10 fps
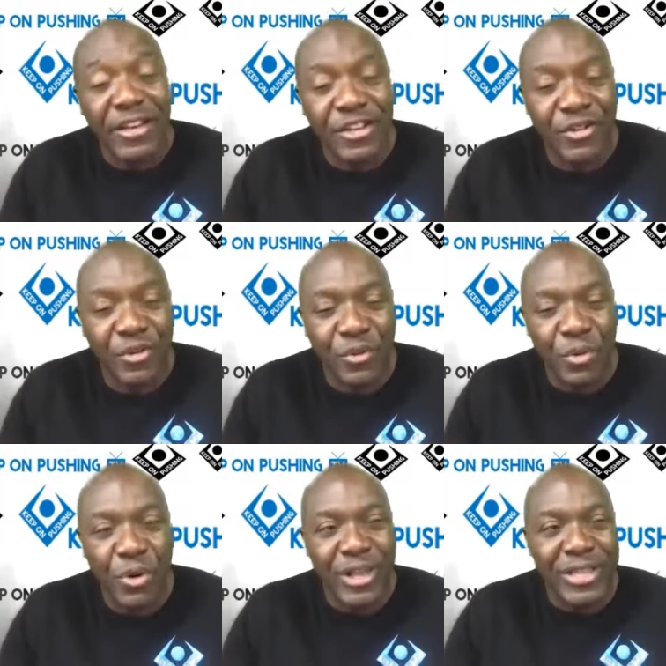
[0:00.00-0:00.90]

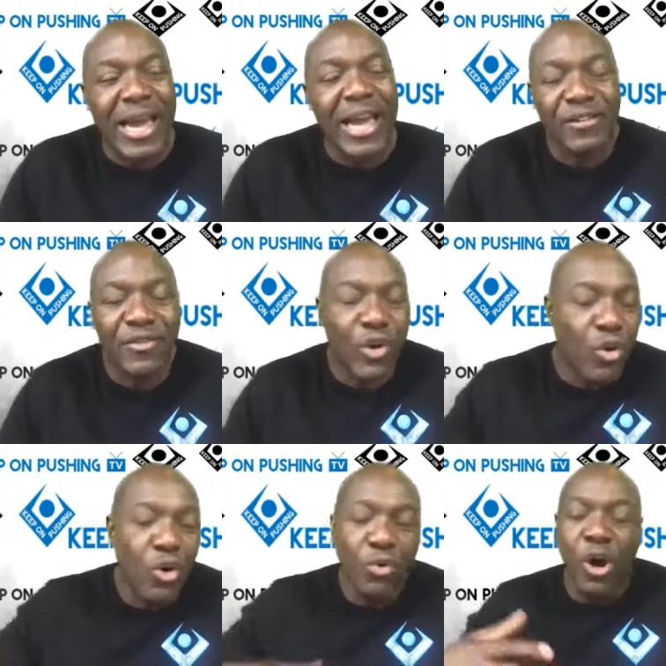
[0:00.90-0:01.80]
We were at the height of the
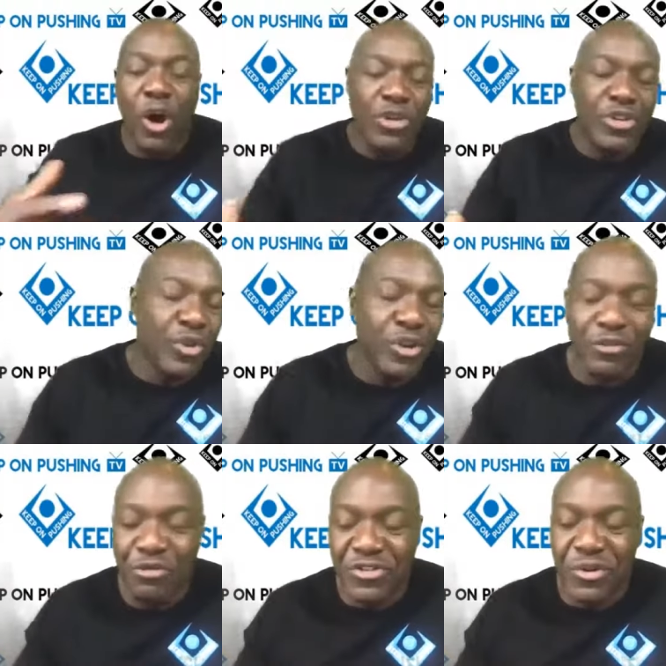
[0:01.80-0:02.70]
Cold War, which is one of the
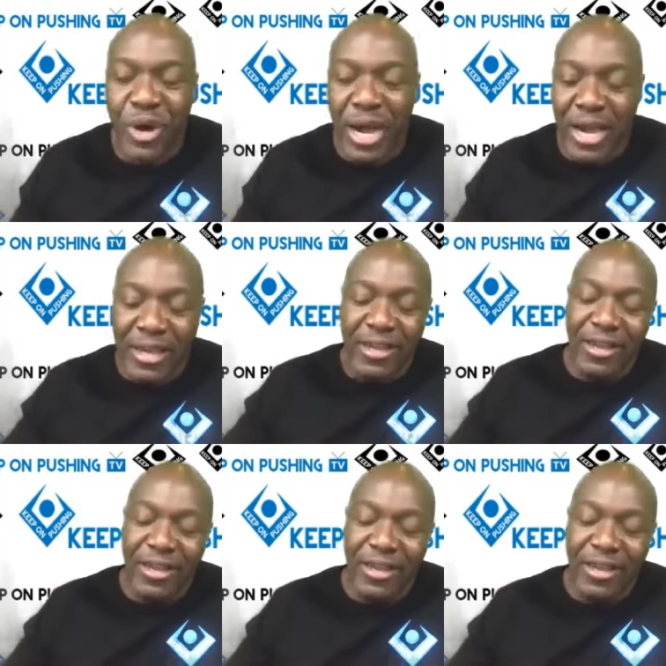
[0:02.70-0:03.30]
reasons why